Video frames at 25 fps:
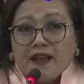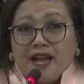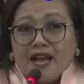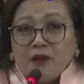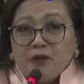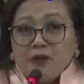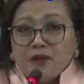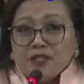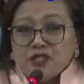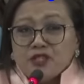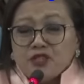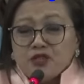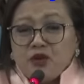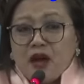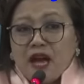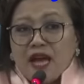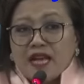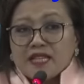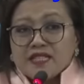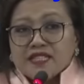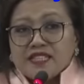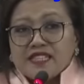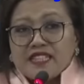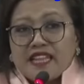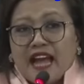I wish to
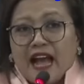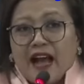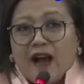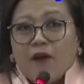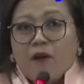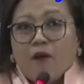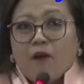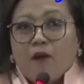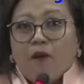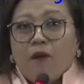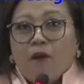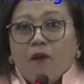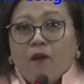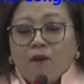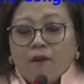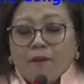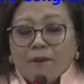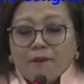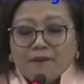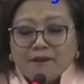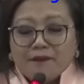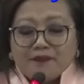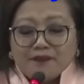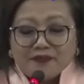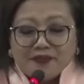ask now,
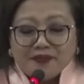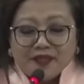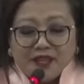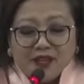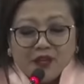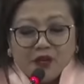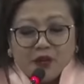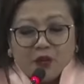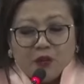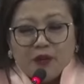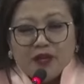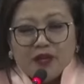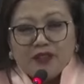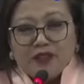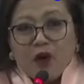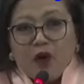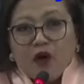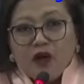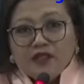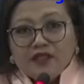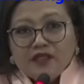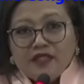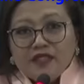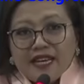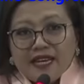with
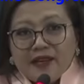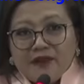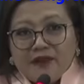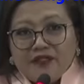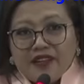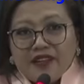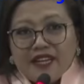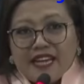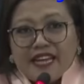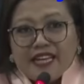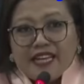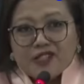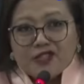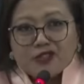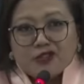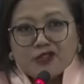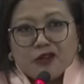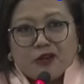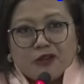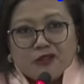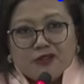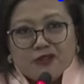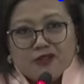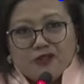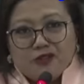all the
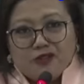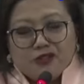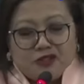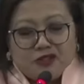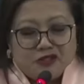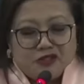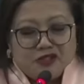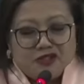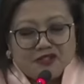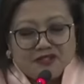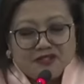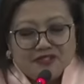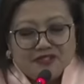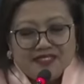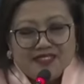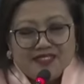revelations